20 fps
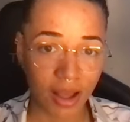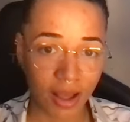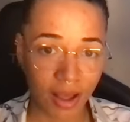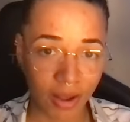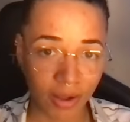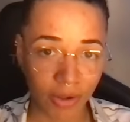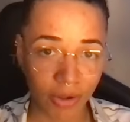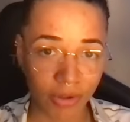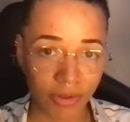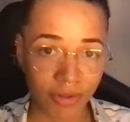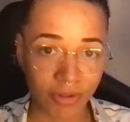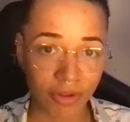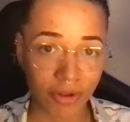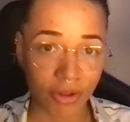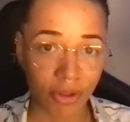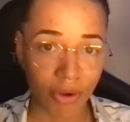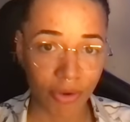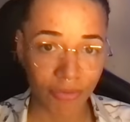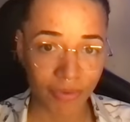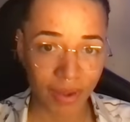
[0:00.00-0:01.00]
archons
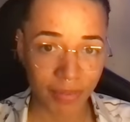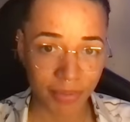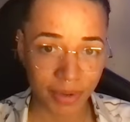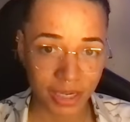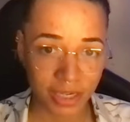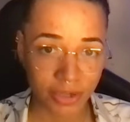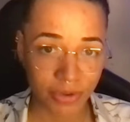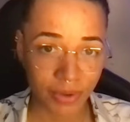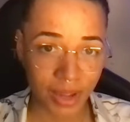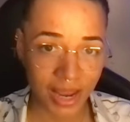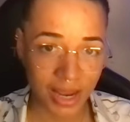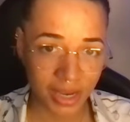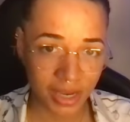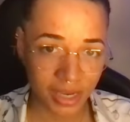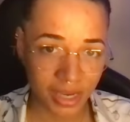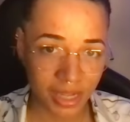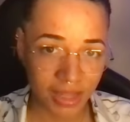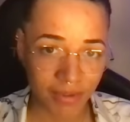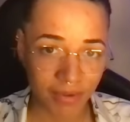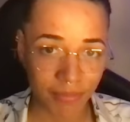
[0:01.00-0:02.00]
and low vibrational
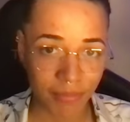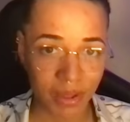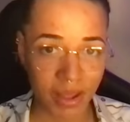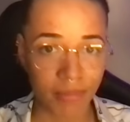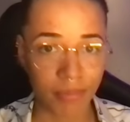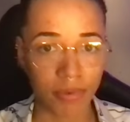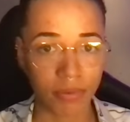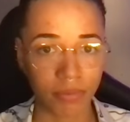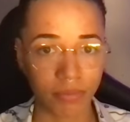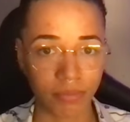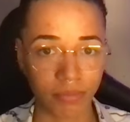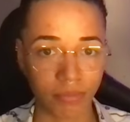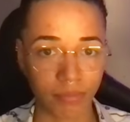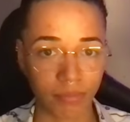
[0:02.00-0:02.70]
entities and people.